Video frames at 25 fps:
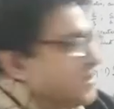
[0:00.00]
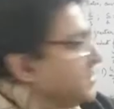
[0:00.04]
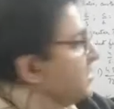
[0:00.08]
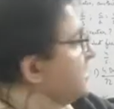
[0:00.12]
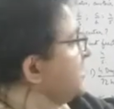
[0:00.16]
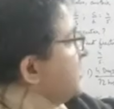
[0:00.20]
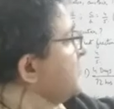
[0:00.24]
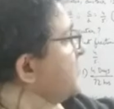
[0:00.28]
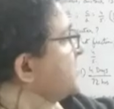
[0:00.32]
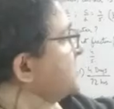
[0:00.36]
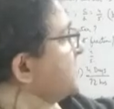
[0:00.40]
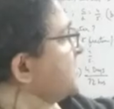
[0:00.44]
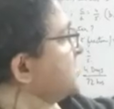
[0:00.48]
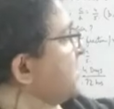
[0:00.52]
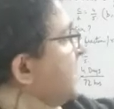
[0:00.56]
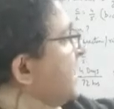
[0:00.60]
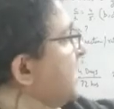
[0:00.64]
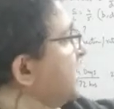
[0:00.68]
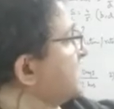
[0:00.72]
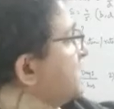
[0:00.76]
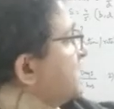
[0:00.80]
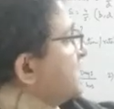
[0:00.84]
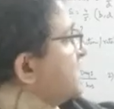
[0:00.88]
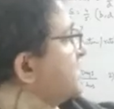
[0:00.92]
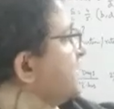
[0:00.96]
Which is
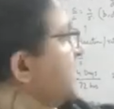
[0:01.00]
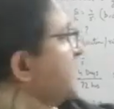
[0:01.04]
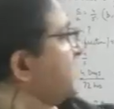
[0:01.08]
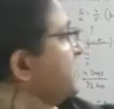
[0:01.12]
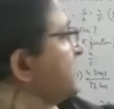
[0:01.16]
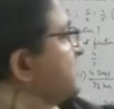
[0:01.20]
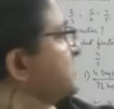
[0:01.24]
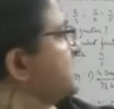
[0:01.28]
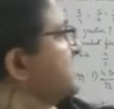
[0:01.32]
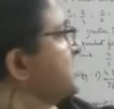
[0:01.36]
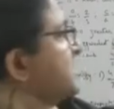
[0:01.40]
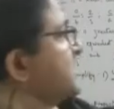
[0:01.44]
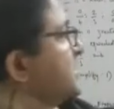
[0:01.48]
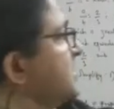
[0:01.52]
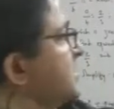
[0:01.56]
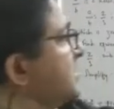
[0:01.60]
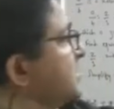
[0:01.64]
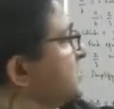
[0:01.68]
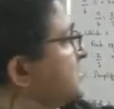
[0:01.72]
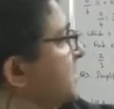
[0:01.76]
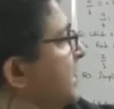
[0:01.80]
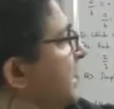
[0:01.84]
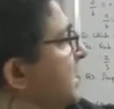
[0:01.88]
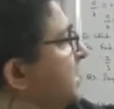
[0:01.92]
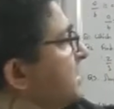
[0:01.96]
96 hours. So
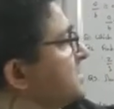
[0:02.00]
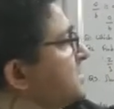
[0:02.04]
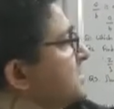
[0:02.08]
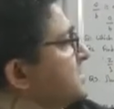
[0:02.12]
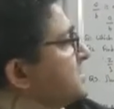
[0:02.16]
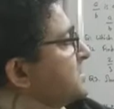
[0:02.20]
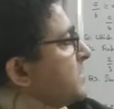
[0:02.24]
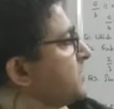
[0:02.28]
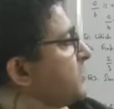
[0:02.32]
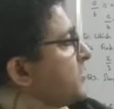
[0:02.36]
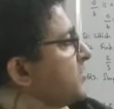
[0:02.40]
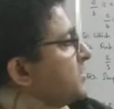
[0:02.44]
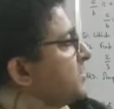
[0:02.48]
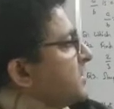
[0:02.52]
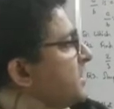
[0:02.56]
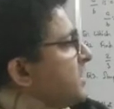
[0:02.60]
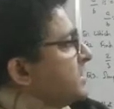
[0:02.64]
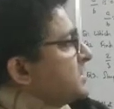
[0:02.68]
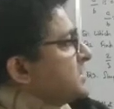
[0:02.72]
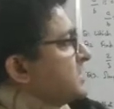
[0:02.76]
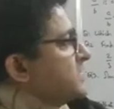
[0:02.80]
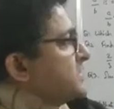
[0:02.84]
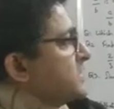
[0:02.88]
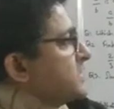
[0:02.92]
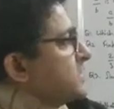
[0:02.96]
96 upon
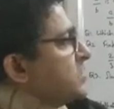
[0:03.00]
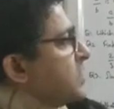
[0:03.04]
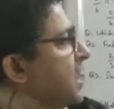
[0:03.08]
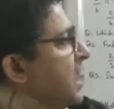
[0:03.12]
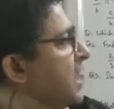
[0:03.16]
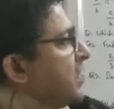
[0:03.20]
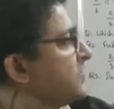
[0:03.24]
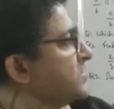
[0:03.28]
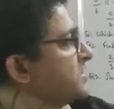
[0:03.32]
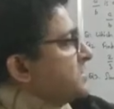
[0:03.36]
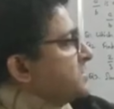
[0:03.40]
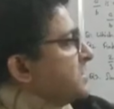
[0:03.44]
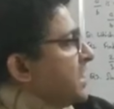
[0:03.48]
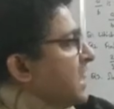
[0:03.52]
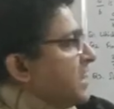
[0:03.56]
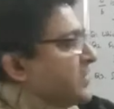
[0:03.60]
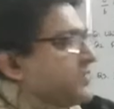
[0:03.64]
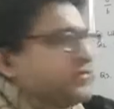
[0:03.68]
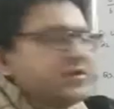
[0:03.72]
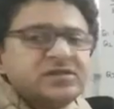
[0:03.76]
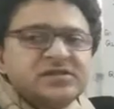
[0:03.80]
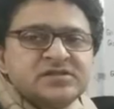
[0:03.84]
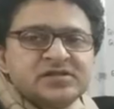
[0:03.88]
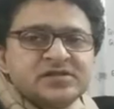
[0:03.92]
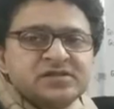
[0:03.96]
72 hours and
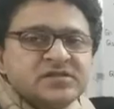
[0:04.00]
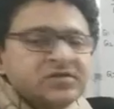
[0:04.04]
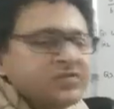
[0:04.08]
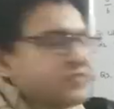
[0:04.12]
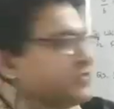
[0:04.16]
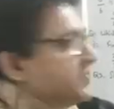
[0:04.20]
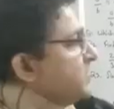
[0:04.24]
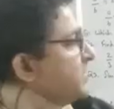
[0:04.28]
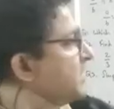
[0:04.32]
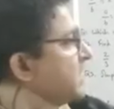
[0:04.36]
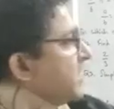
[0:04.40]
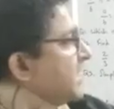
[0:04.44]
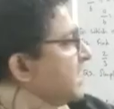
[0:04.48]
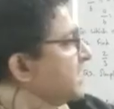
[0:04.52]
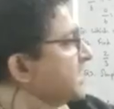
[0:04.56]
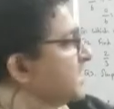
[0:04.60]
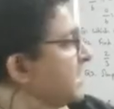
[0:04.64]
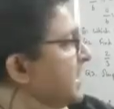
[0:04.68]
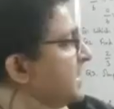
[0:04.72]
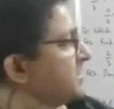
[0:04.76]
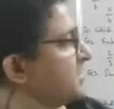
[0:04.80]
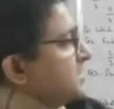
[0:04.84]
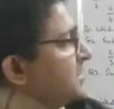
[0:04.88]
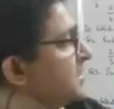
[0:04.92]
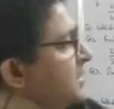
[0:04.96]
hours, they get
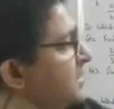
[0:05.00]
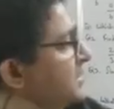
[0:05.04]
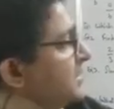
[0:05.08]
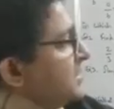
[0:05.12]
cancelled.